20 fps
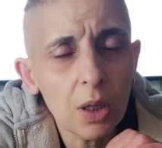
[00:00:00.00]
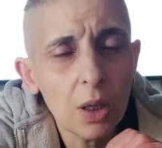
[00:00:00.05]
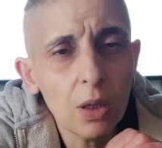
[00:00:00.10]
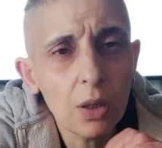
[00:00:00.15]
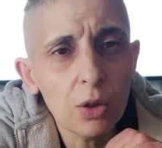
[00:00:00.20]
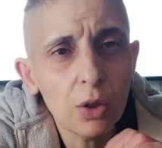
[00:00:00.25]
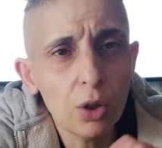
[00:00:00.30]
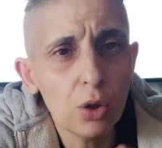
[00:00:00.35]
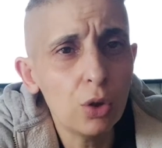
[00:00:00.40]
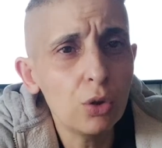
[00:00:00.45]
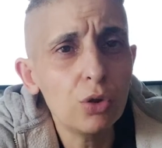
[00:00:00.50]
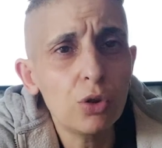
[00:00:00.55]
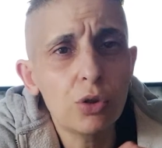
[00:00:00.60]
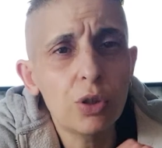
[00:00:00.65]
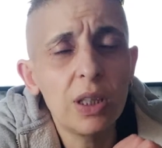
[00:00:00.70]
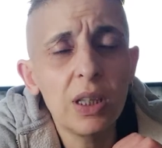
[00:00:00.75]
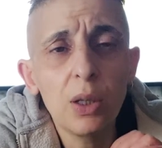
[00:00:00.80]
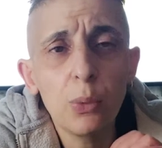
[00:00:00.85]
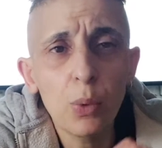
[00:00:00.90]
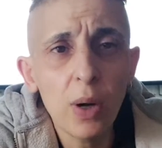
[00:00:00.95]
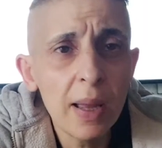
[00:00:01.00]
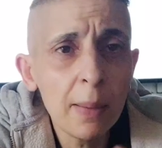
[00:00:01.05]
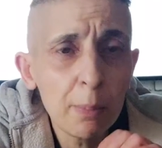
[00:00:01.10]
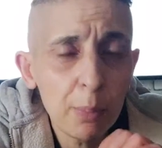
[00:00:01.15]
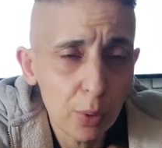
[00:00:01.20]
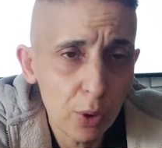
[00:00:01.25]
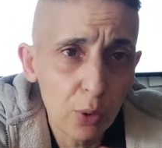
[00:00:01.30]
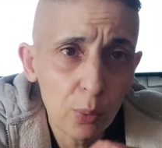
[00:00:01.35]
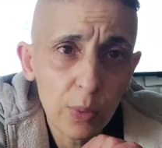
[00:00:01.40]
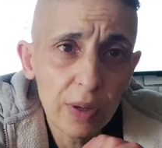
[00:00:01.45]
the country they weren't
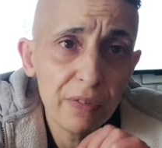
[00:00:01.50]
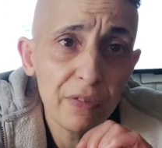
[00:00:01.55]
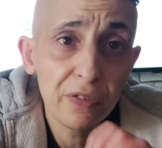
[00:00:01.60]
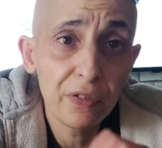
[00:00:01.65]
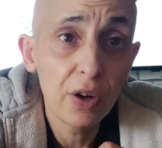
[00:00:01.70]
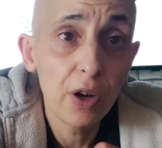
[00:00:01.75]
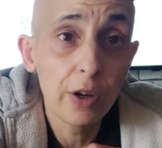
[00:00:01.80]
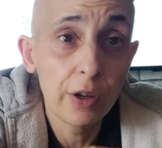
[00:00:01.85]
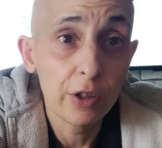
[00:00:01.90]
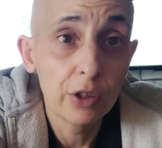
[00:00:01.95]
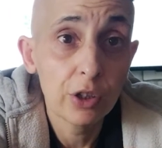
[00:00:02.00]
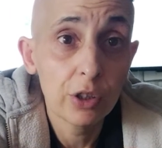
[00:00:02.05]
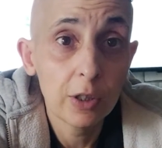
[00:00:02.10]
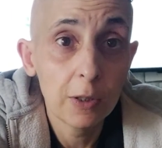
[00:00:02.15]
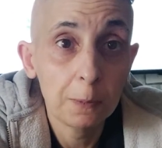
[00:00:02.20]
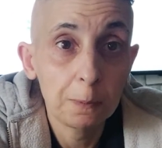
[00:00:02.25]
born with first.